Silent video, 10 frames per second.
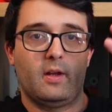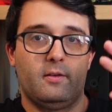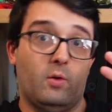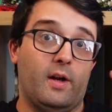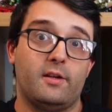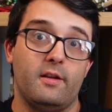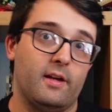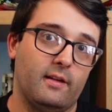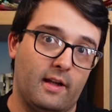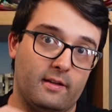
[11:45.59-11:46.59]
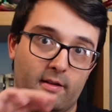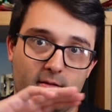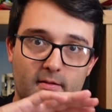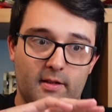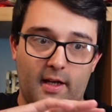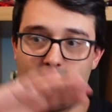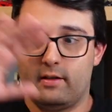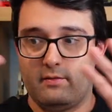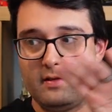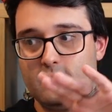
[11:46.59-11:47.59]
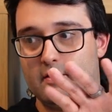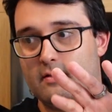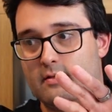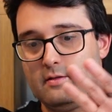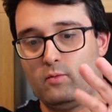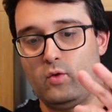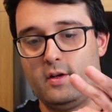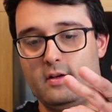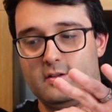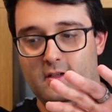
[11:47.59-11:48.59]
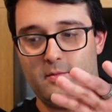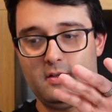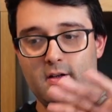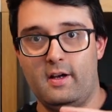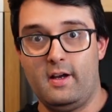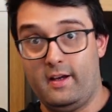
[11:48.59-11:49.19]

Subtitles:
Don't actually think that the Tantive is somewhat similar